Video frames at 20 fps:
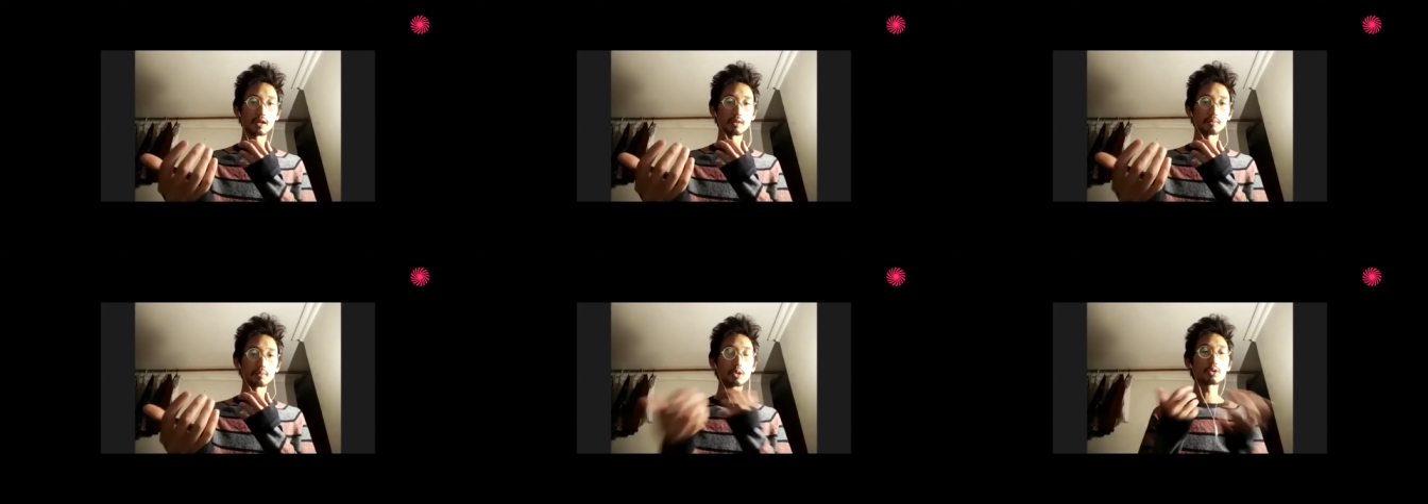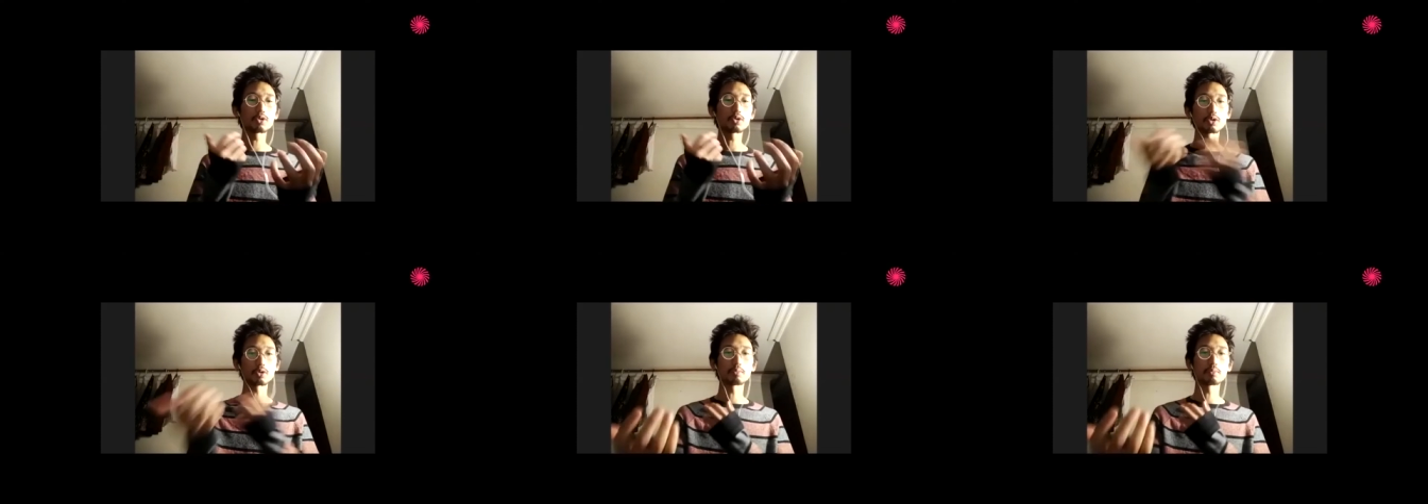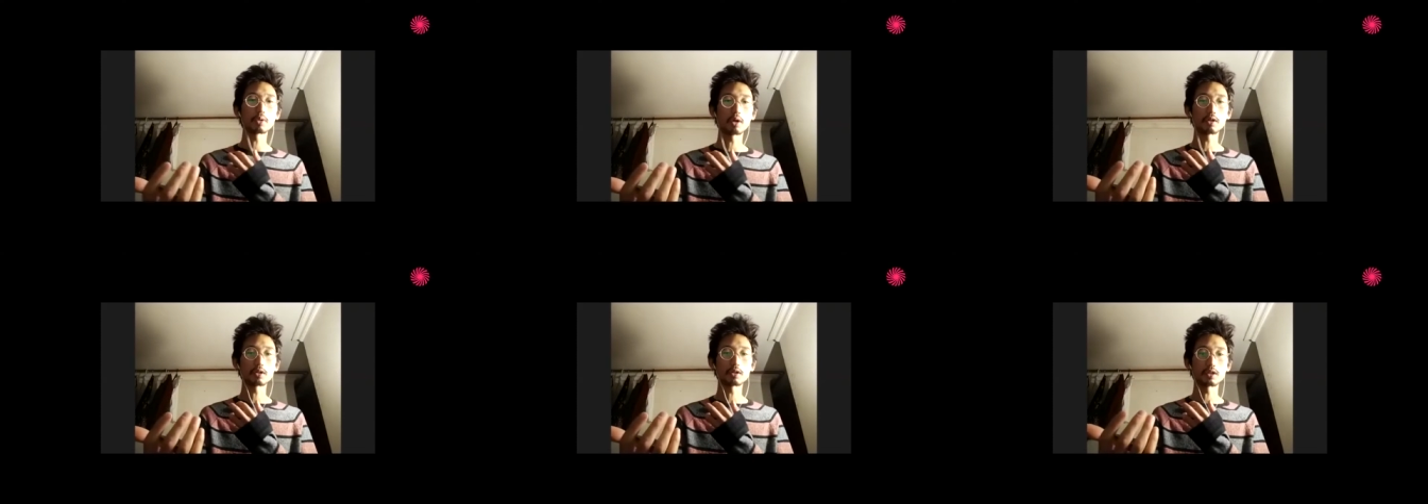mutual
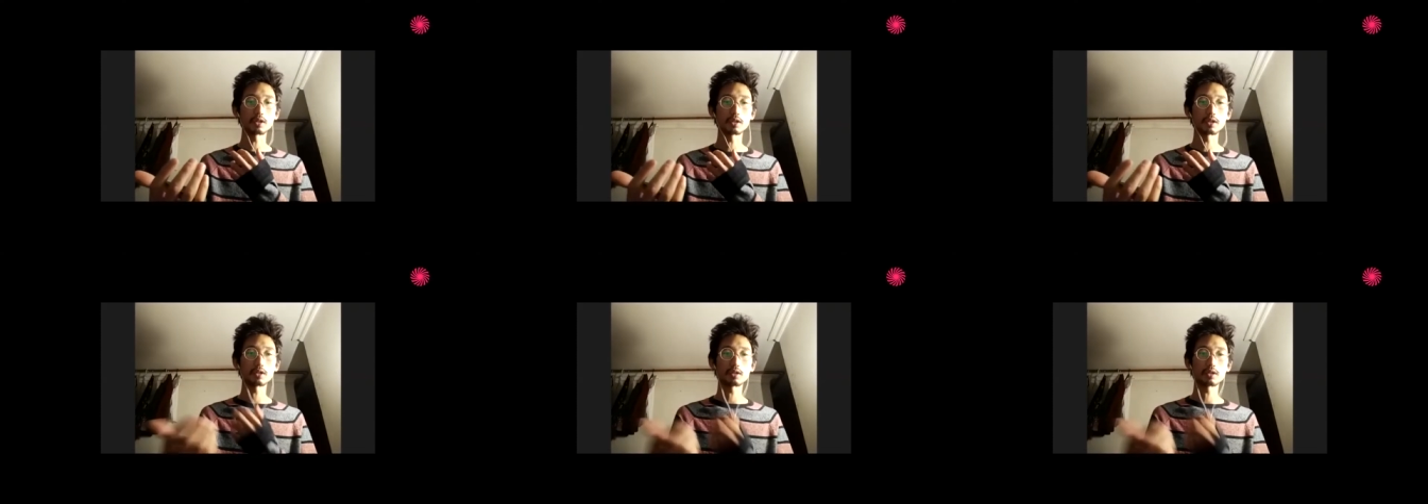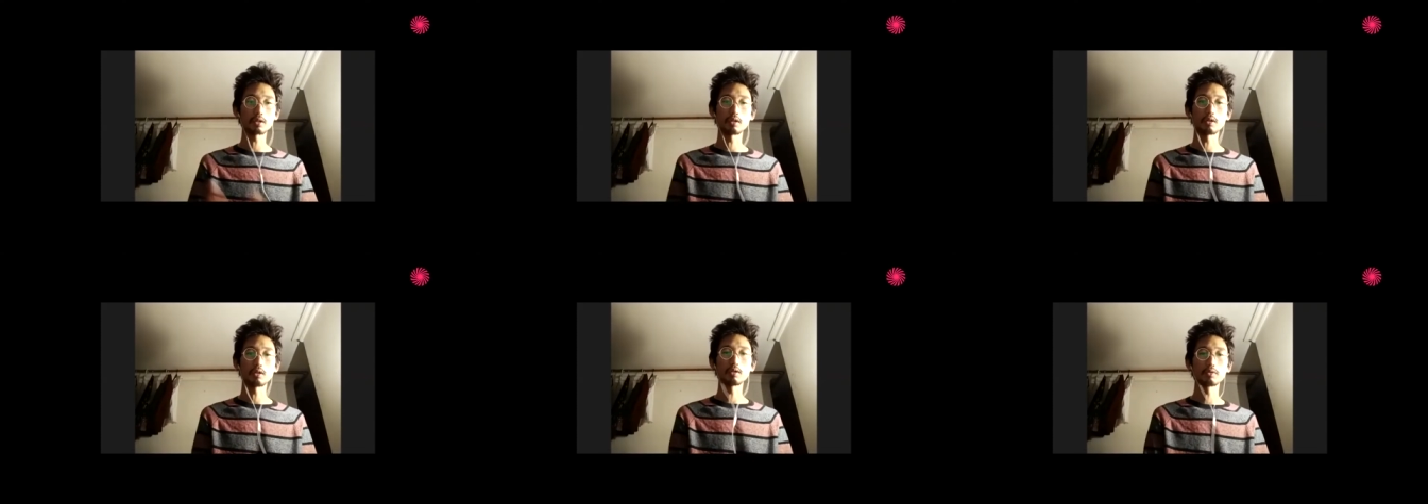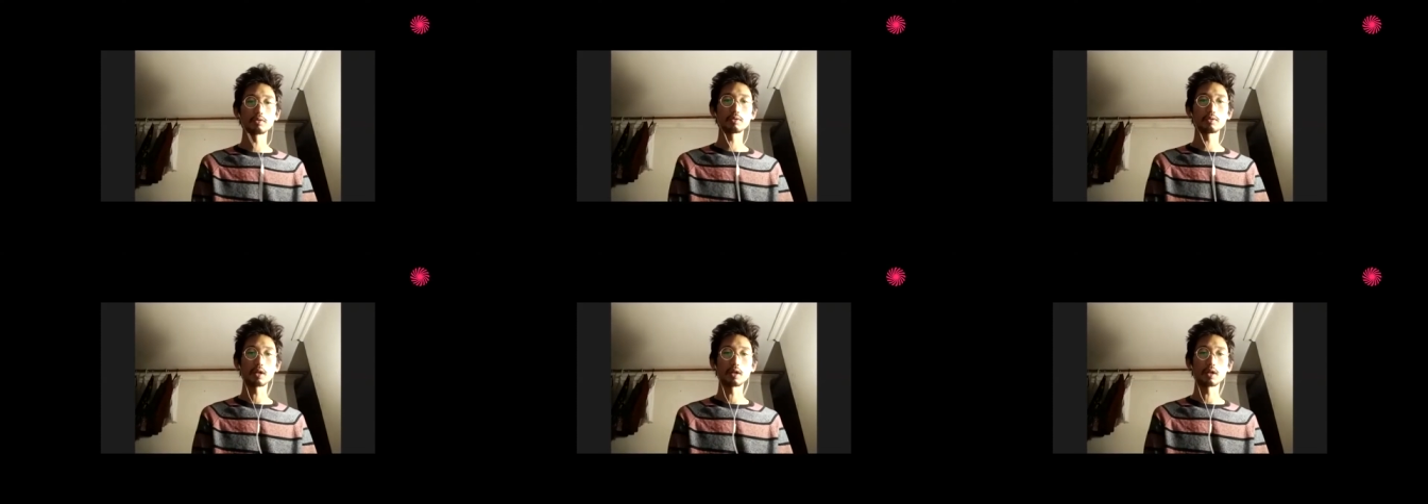process of
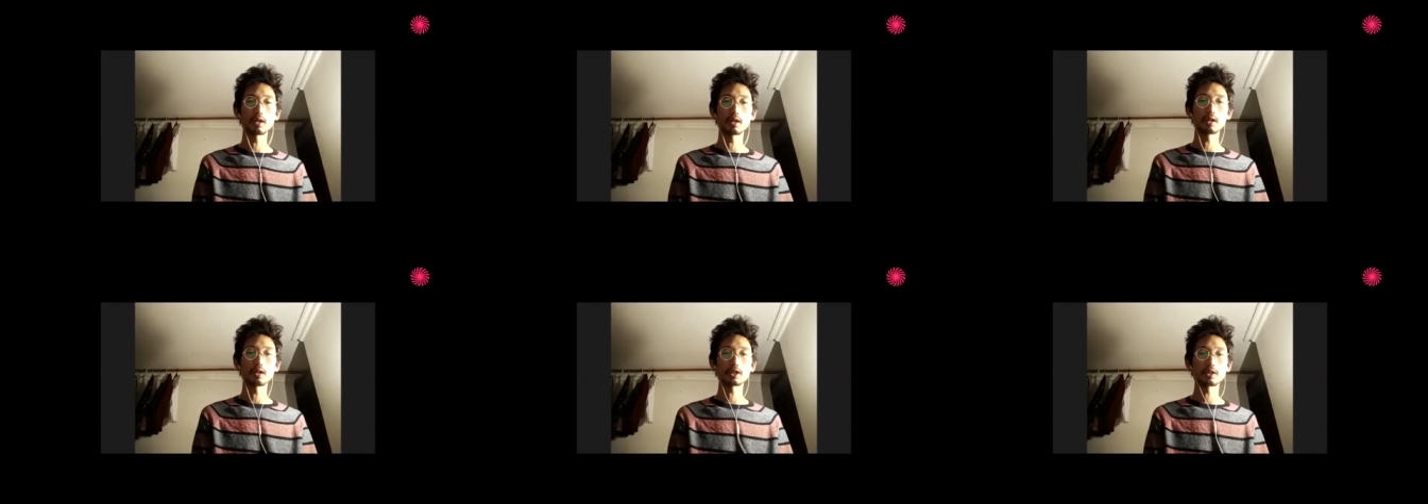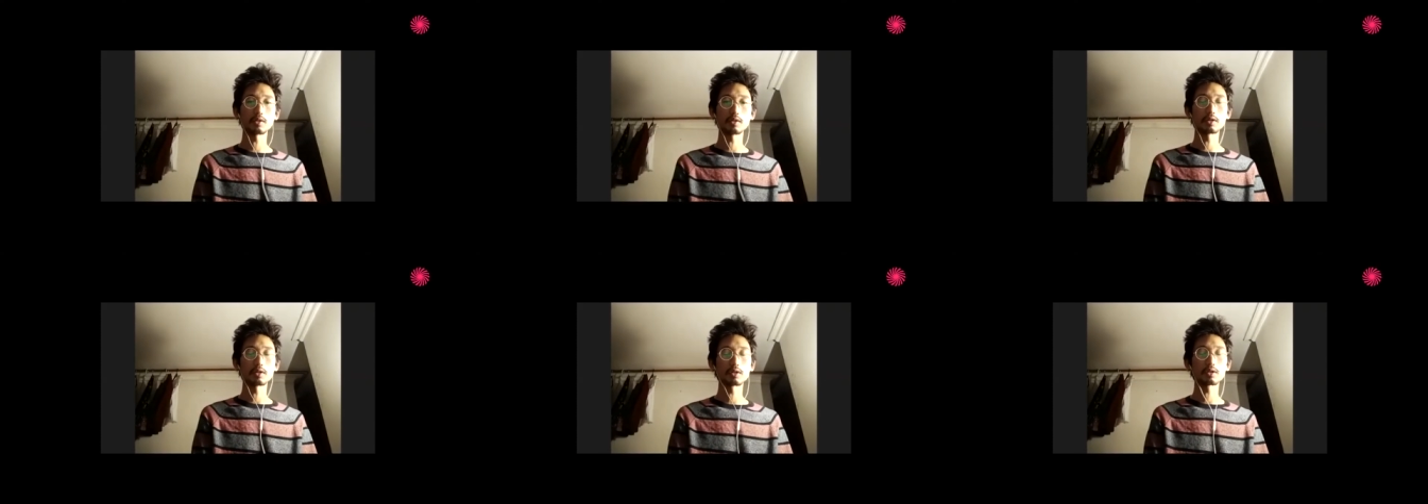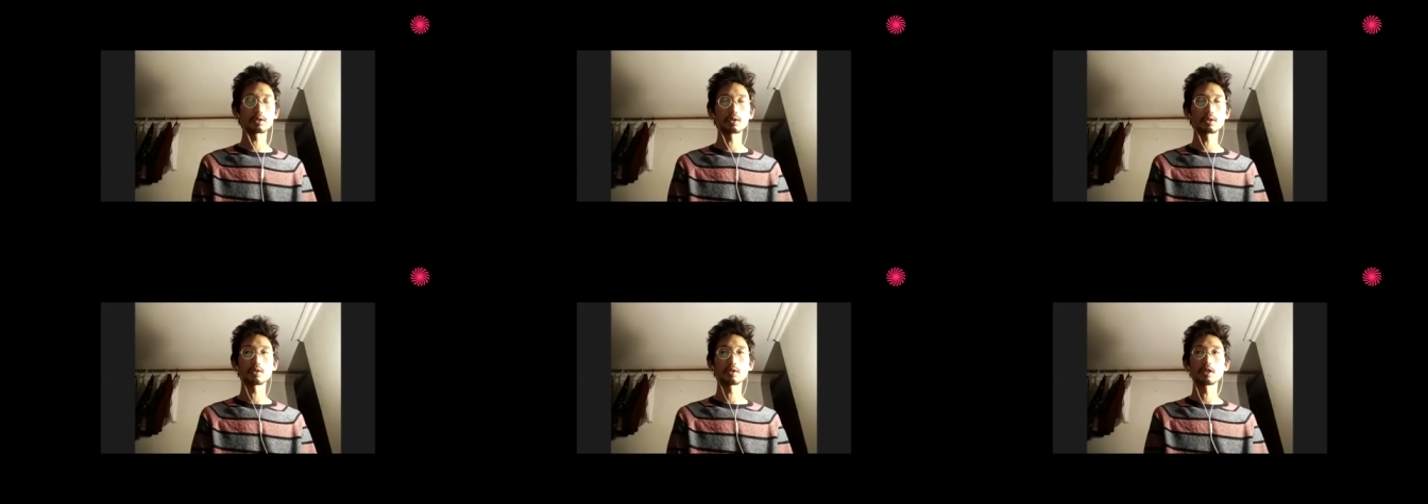uh, sharing
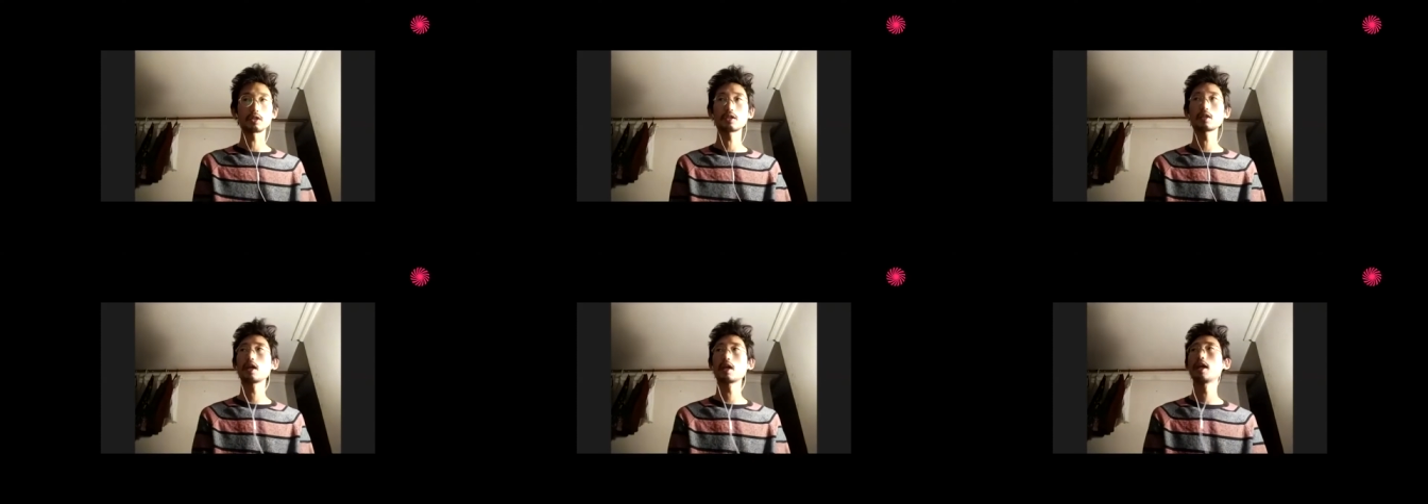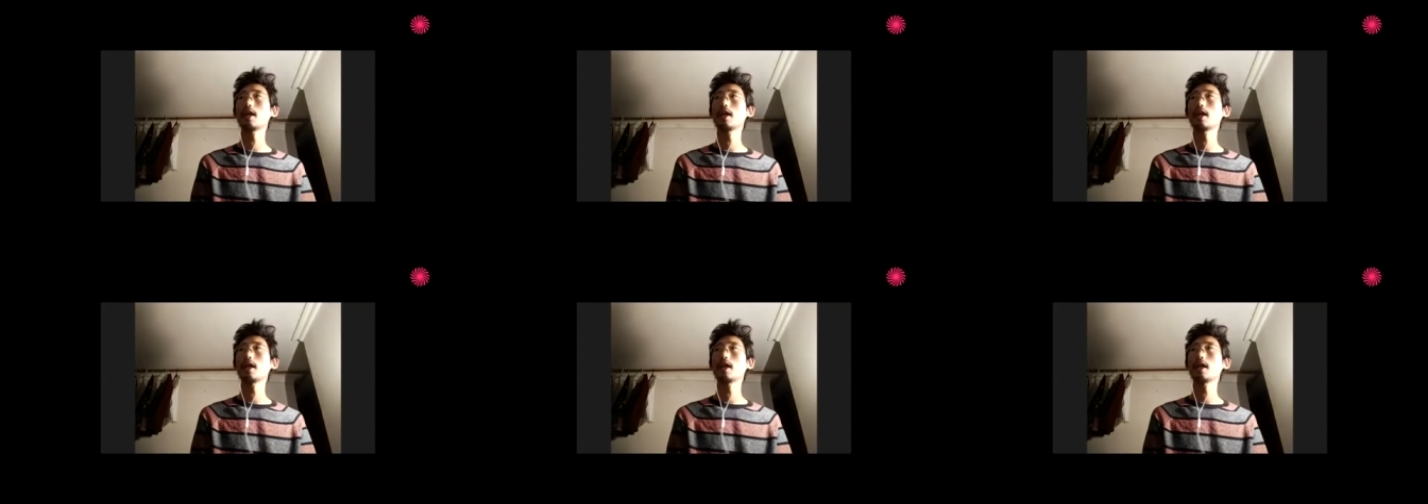stories.